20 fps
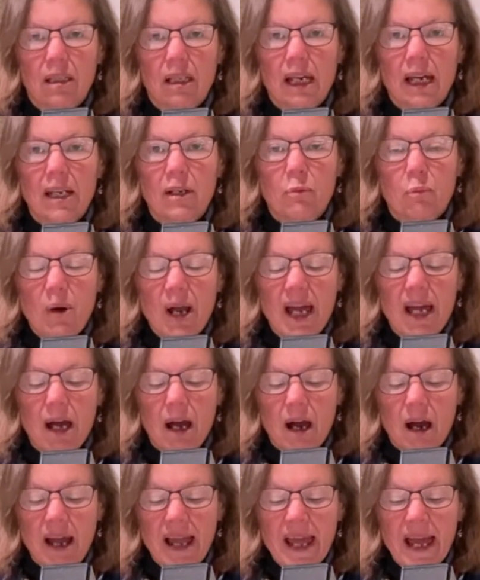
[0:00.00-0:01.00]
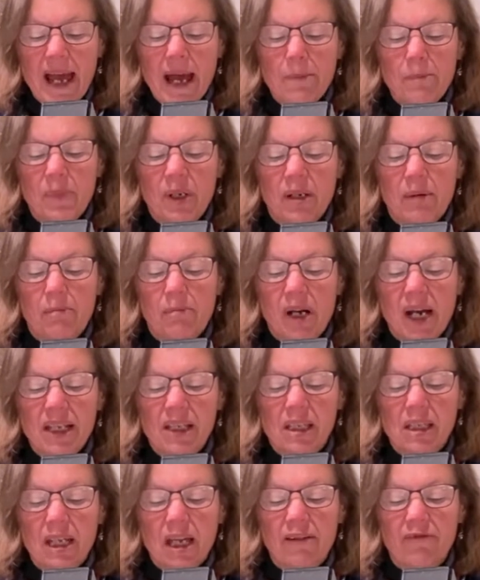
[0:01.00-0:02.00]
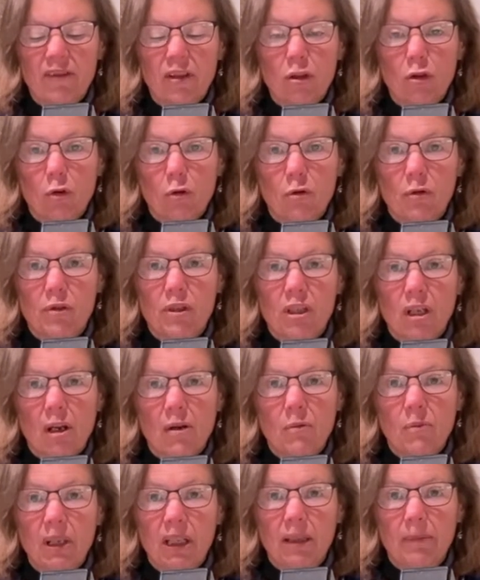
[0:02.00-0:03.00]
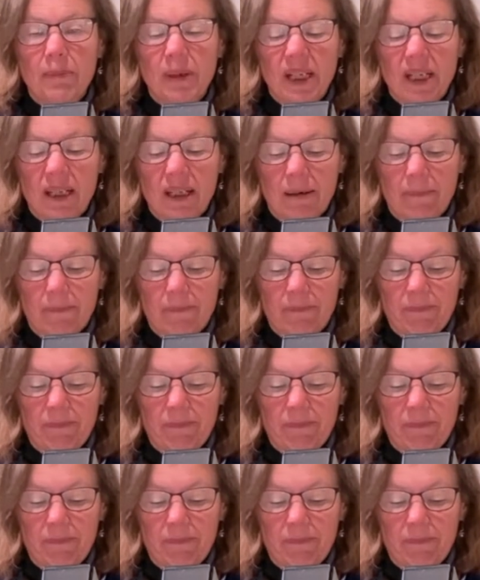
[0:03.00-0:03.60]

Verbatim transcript: and where I am, my servant also will be.